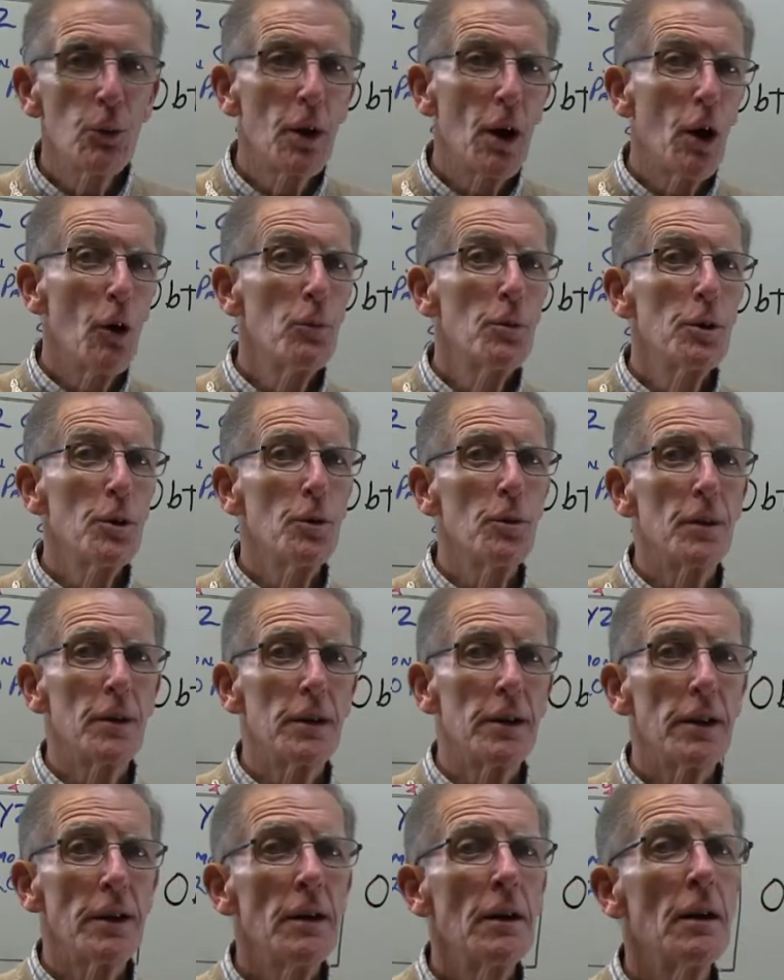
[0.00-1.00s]
go to
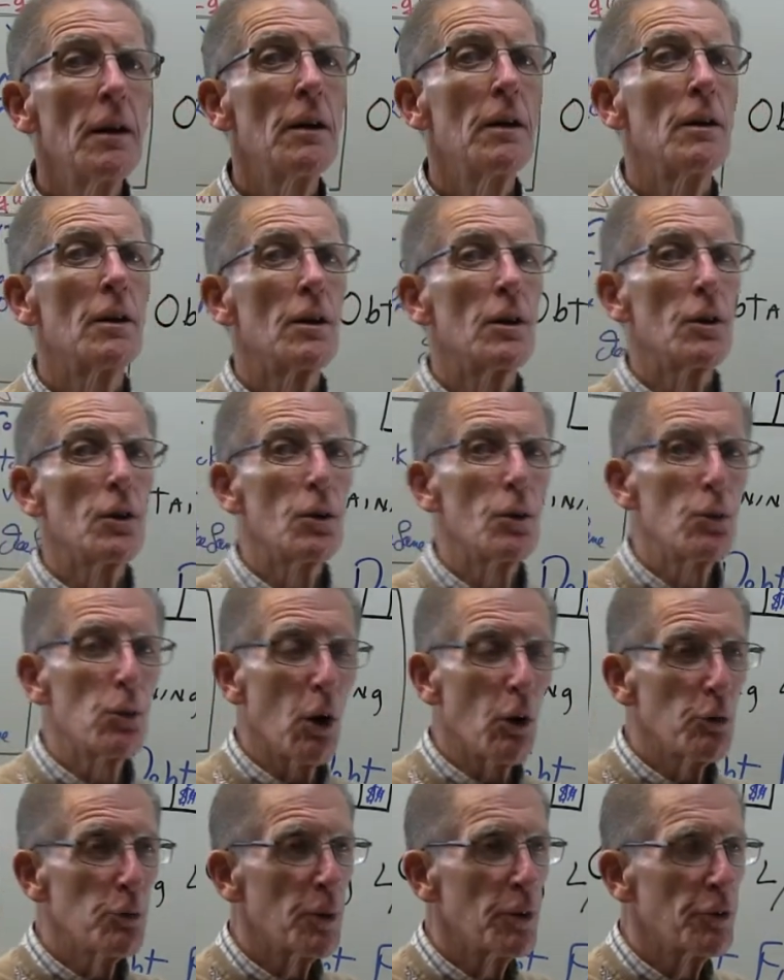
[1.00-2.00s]
the
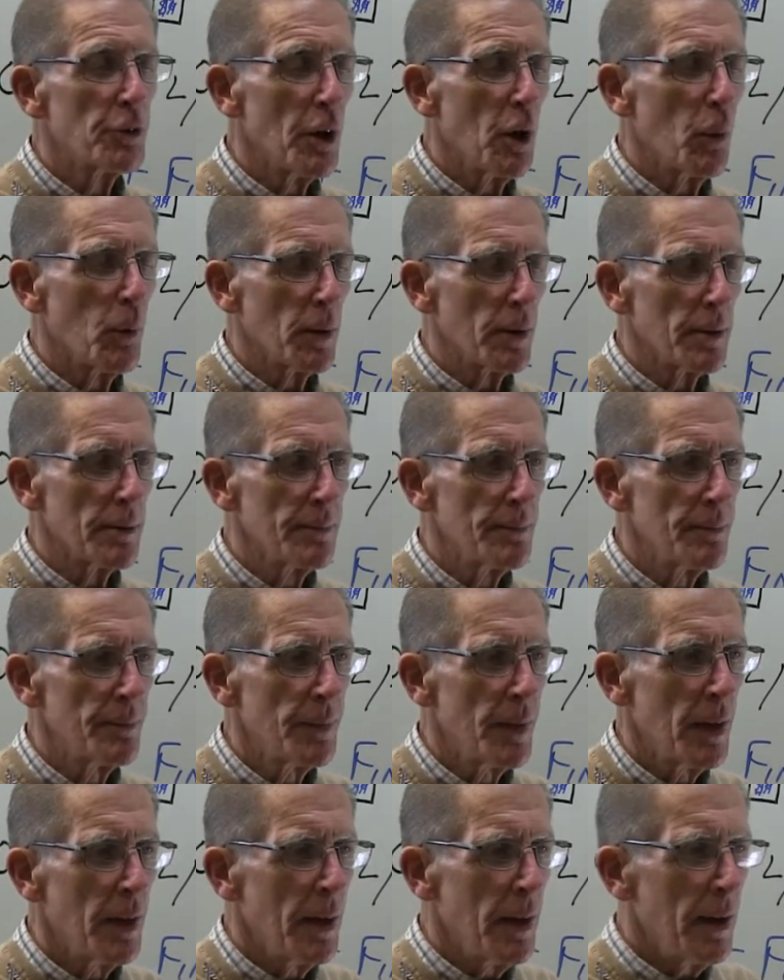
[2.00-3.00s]
grocery store.
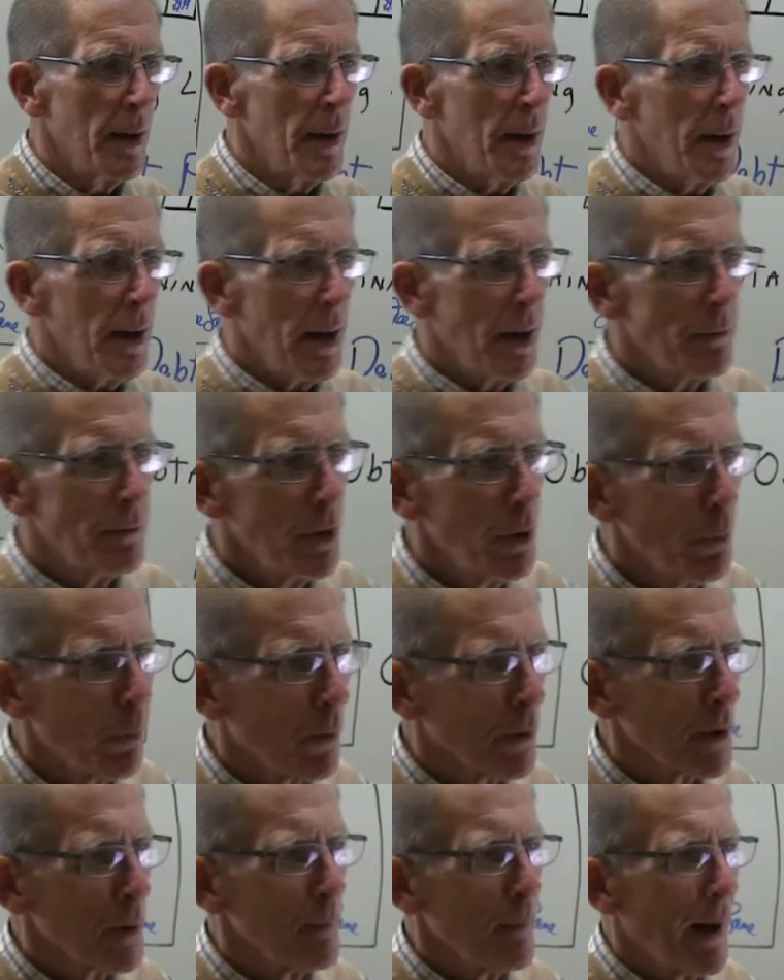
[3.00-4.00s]
If you
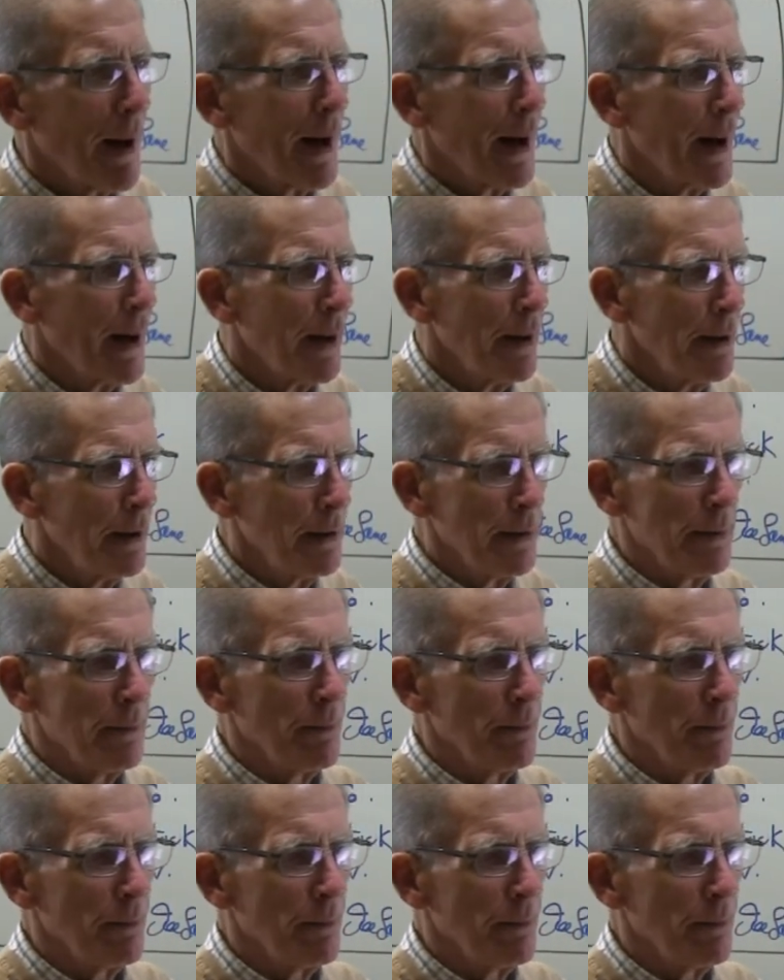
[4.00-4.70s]
want to buy